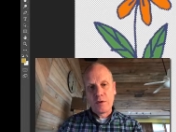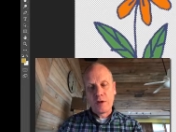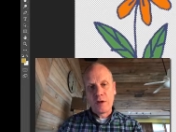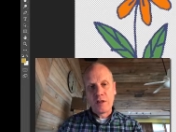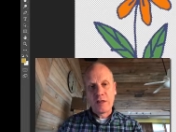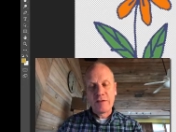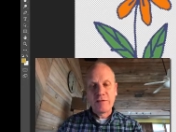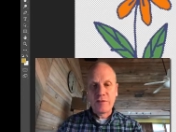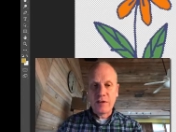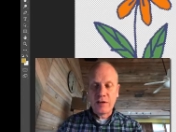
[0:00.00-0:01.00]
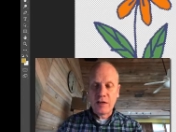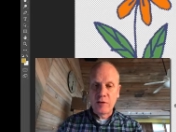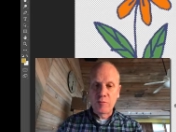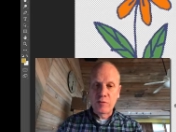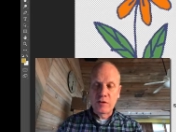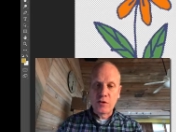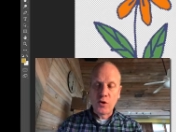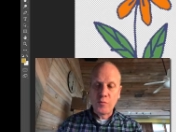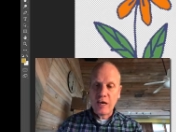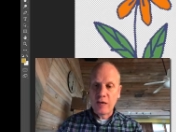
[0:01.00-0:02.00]
of the
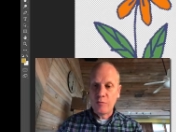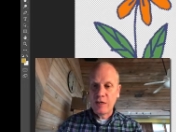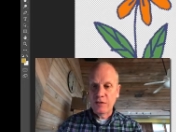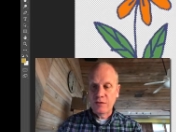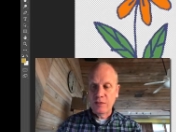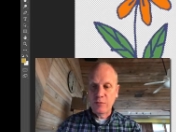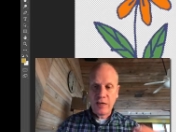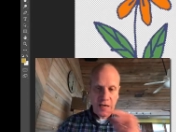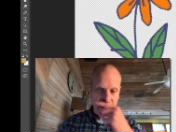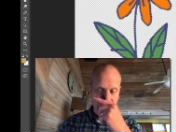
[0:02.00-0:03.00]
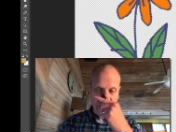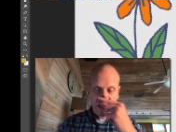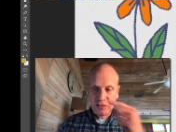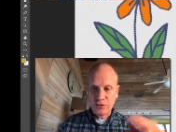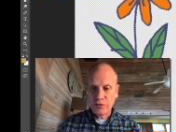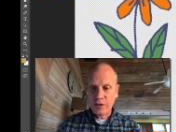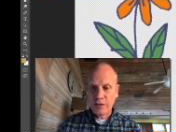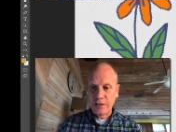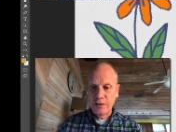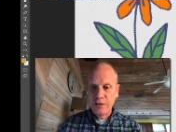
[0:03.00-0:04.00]
opaque pixels that we have in this drawing.